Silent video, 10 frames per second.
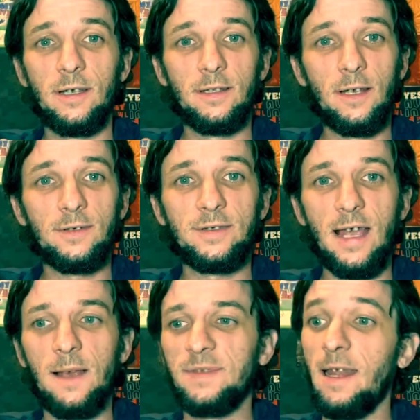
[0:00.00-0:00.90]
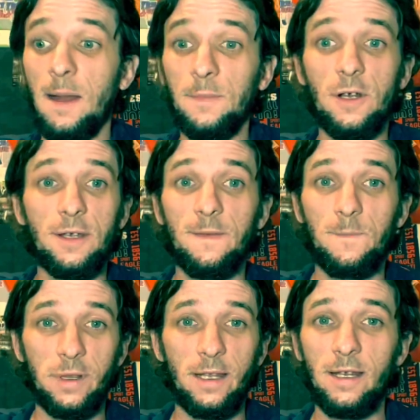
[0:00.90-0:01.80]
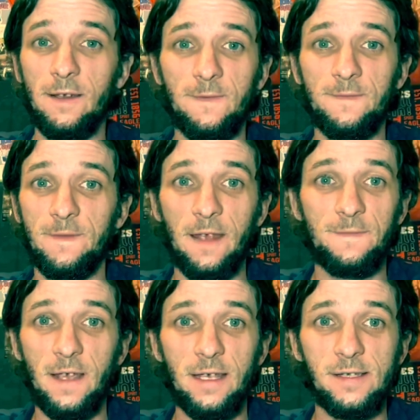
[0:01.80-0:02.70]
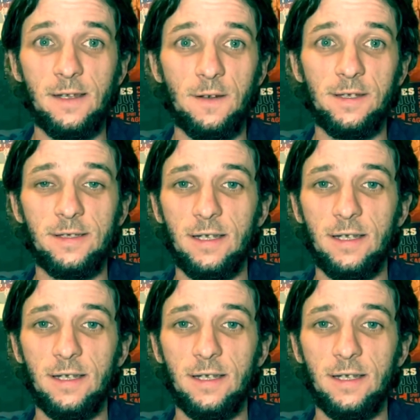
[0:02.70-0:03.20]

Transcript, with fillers: those times, and I'm going to give plenty of advance notice.